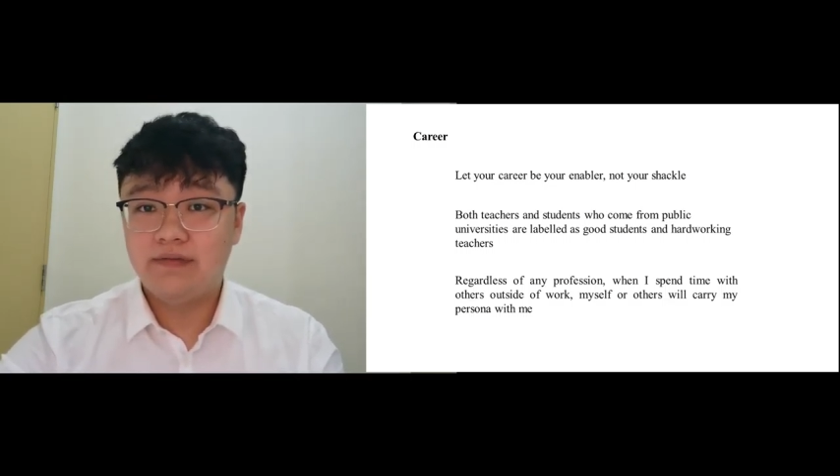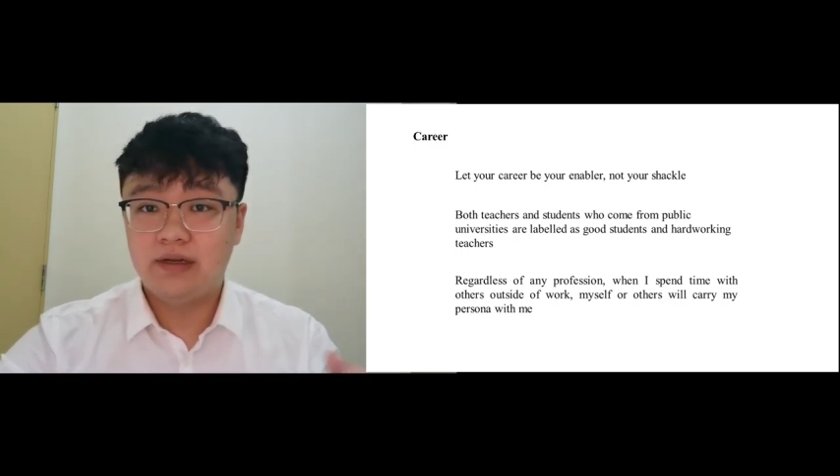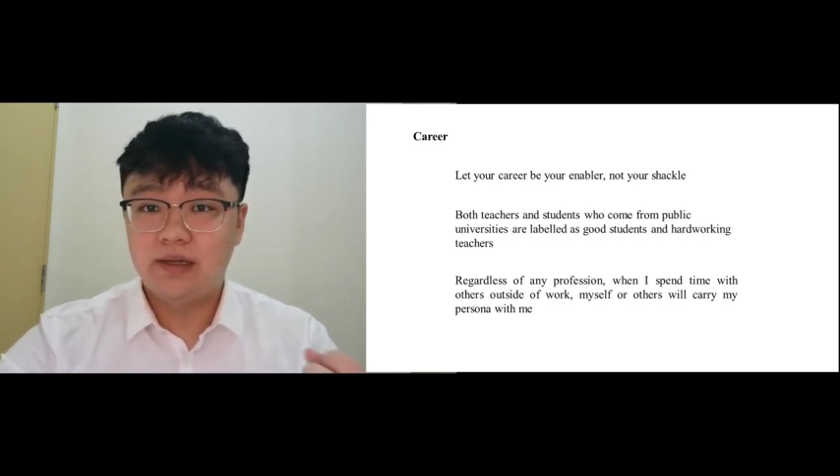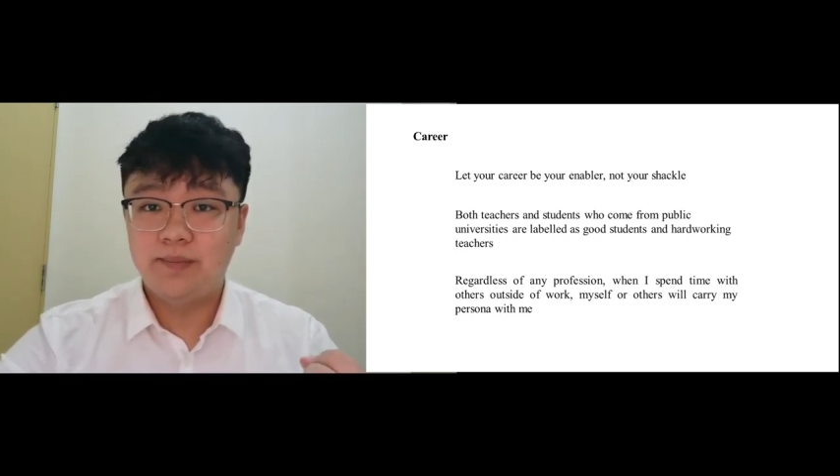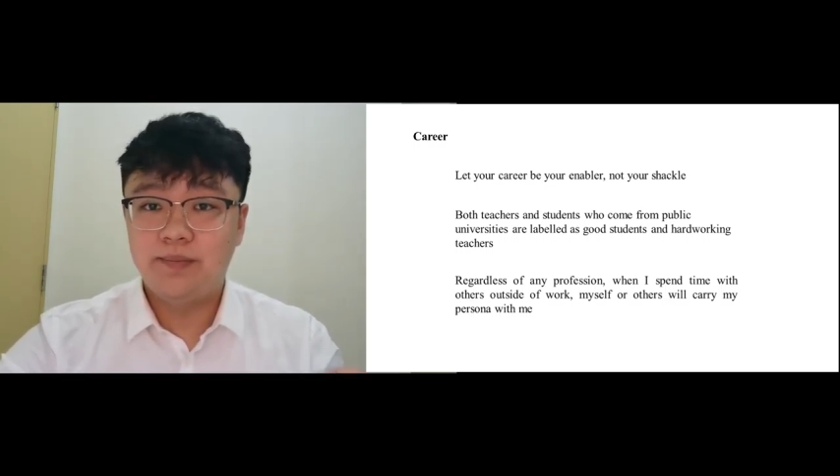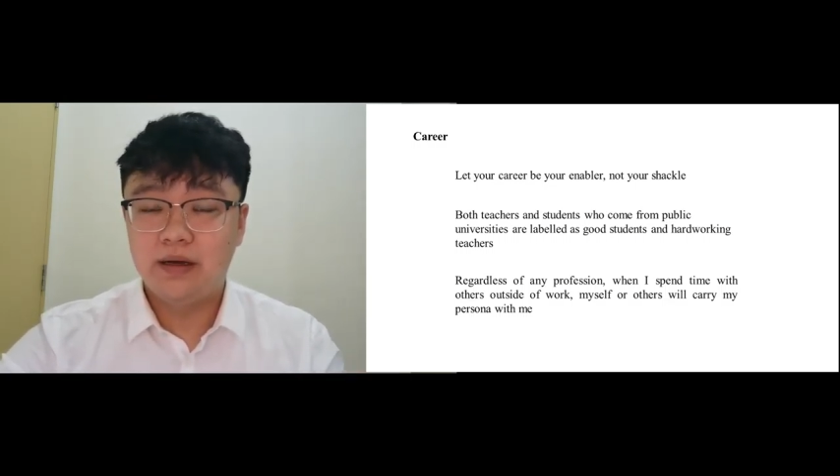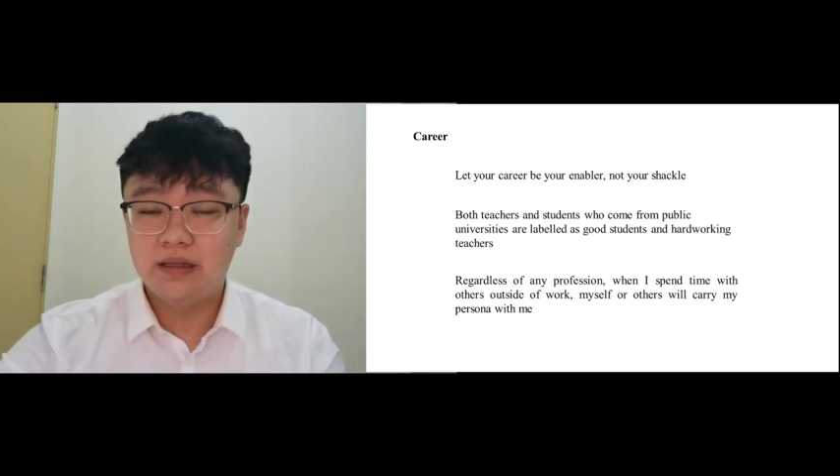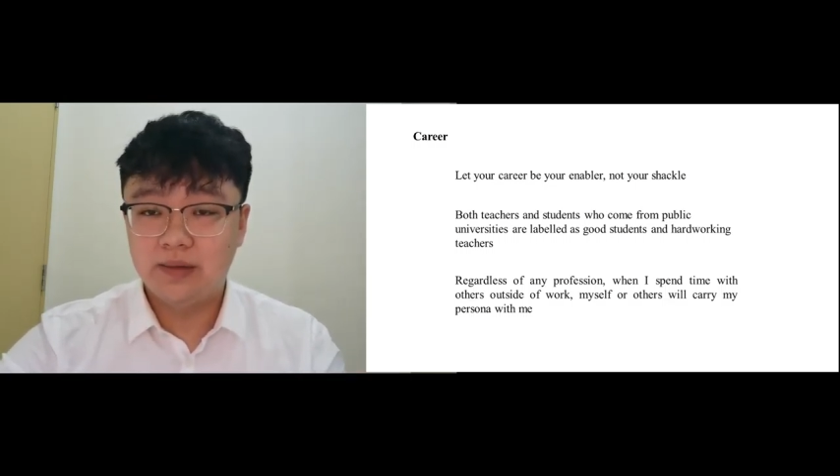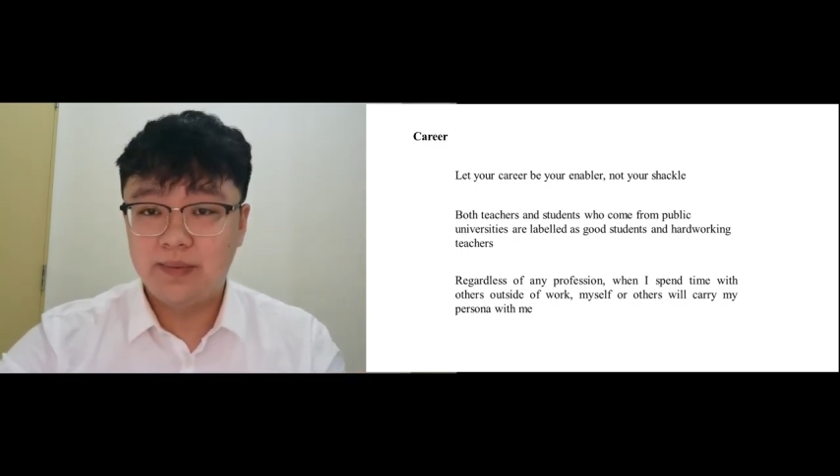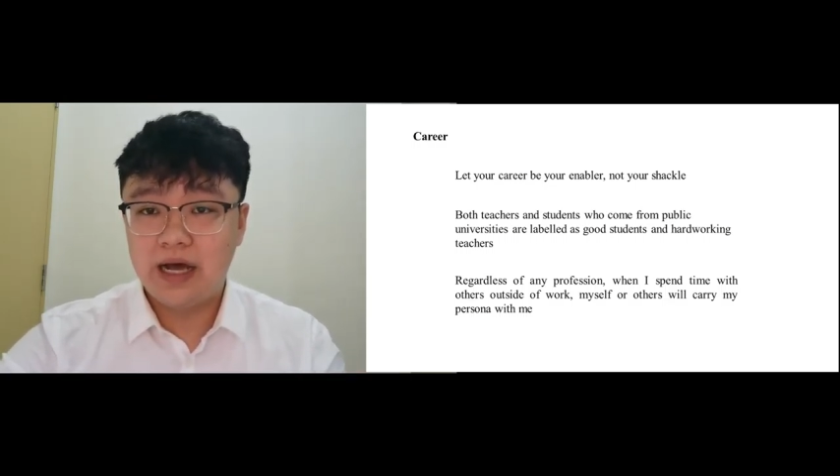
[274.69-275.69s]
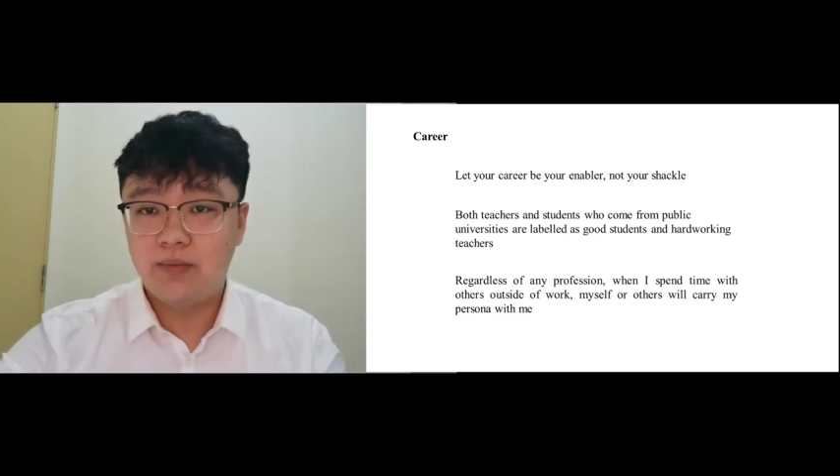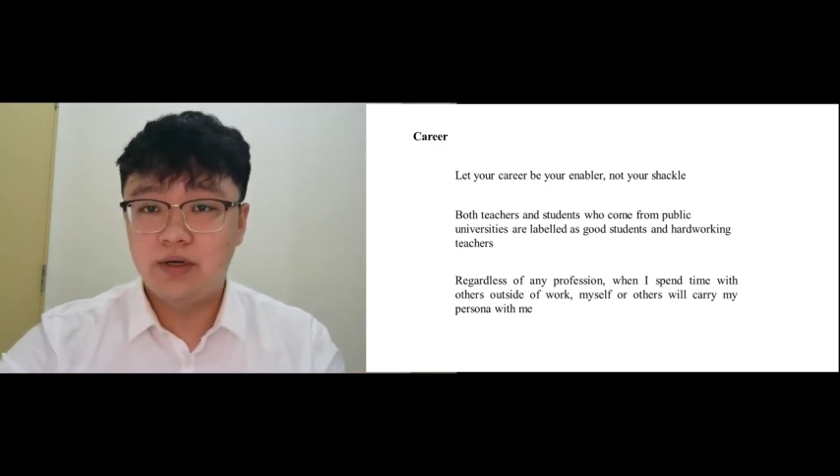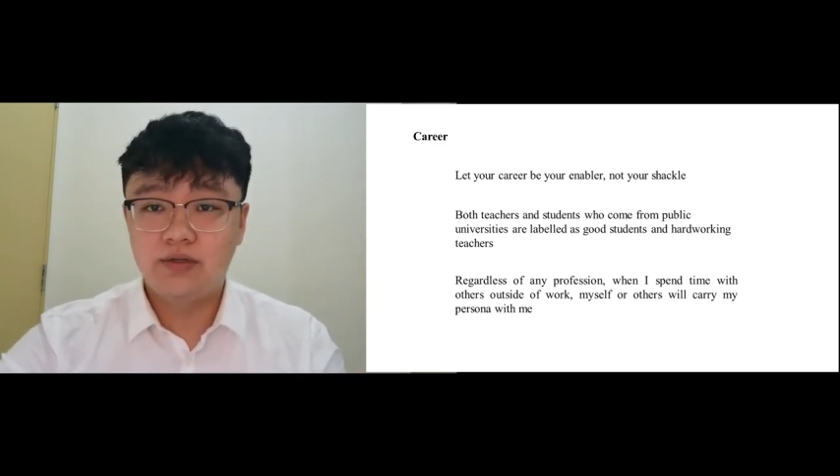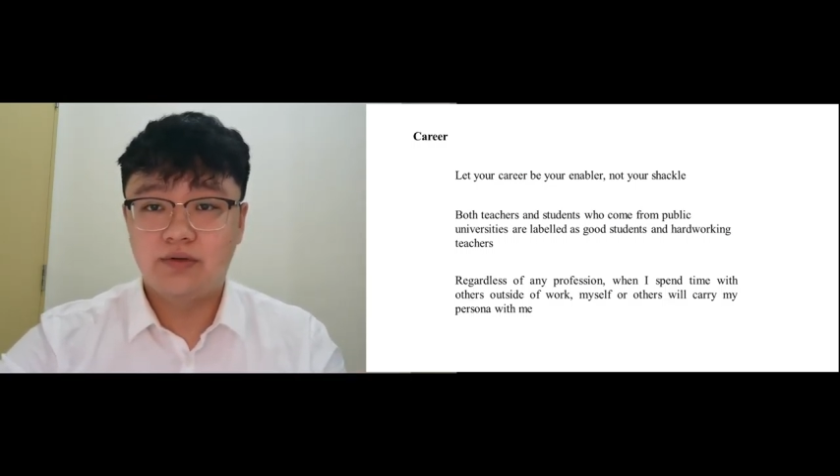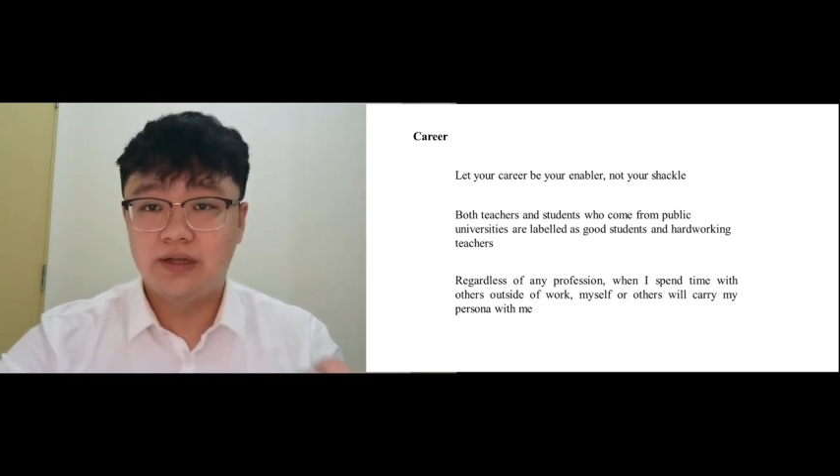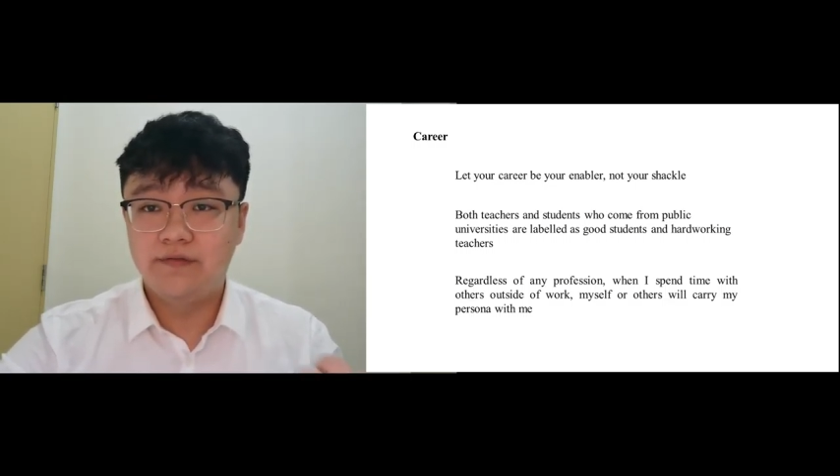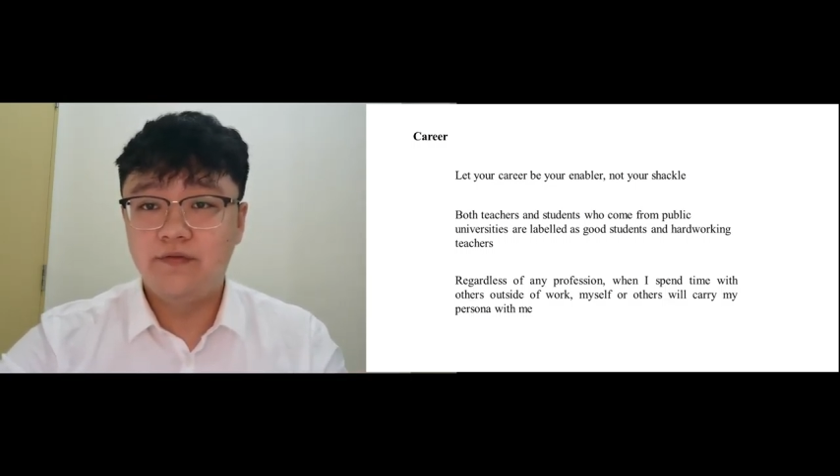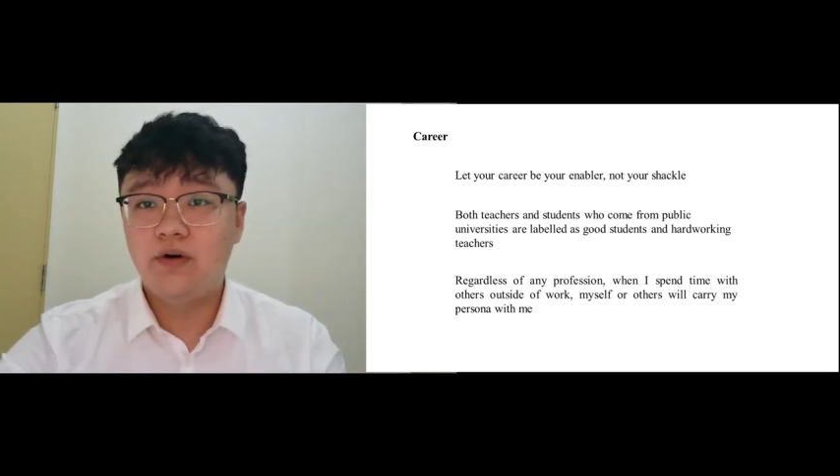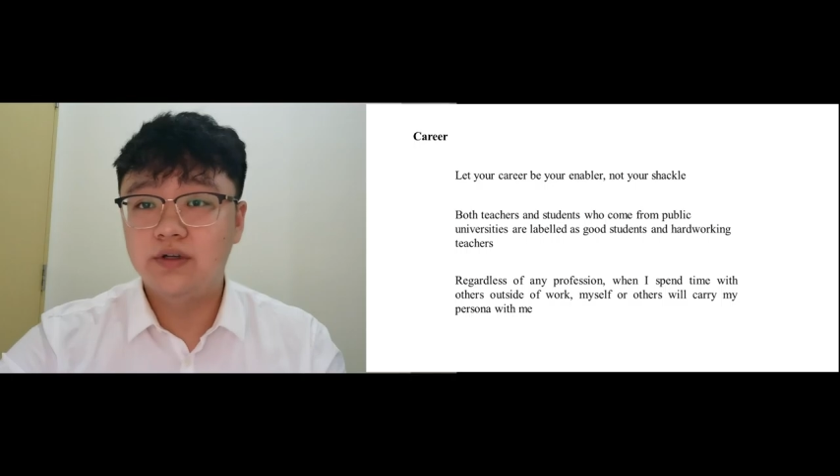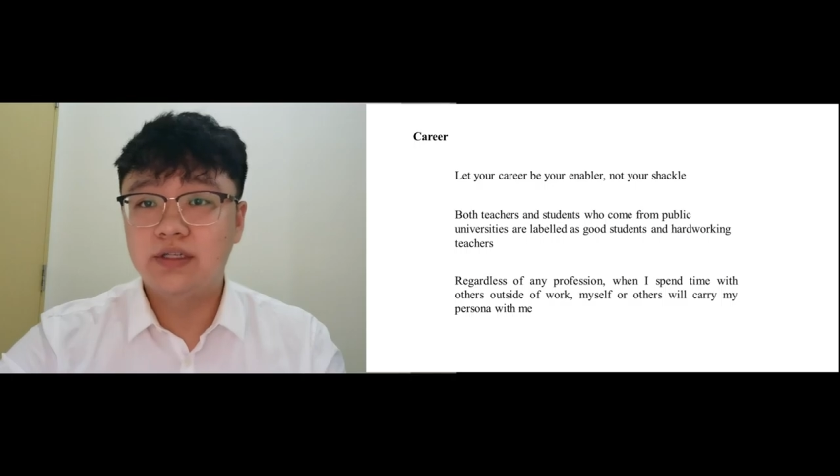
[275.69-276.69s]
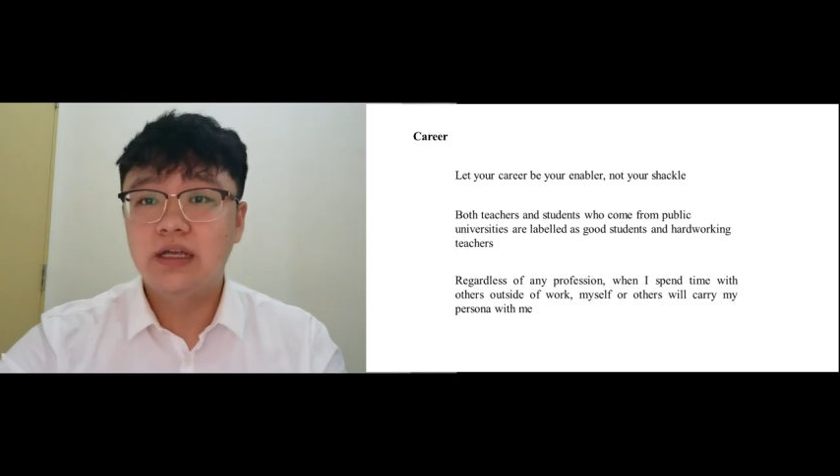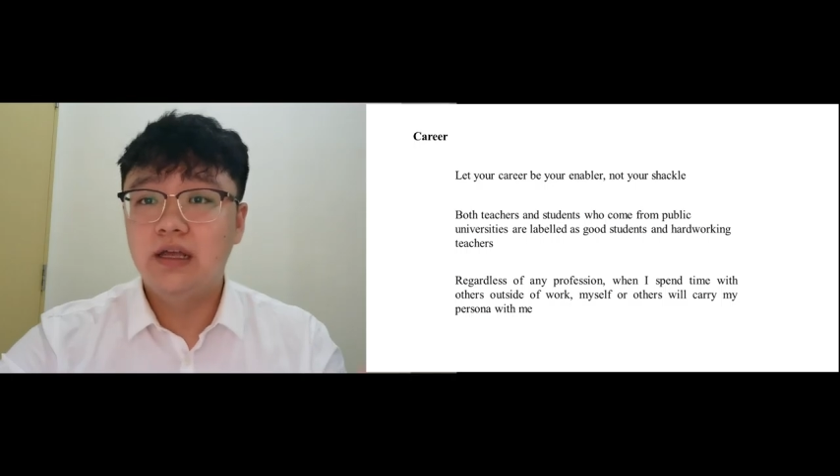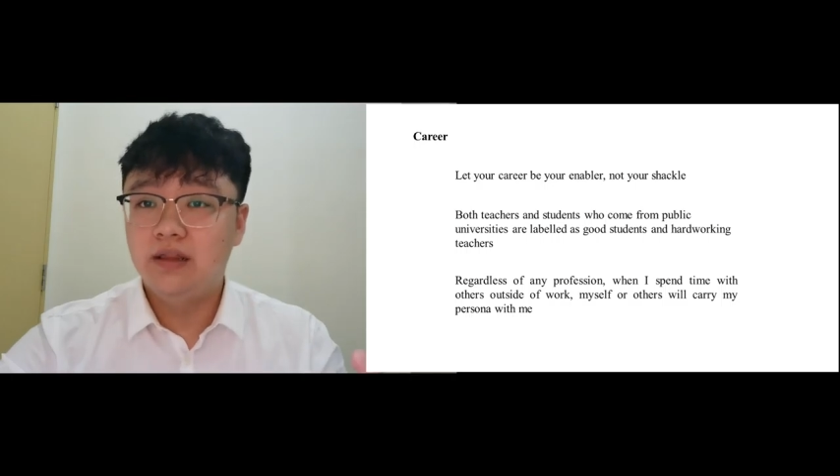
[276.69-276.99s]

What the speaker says: the power to enforce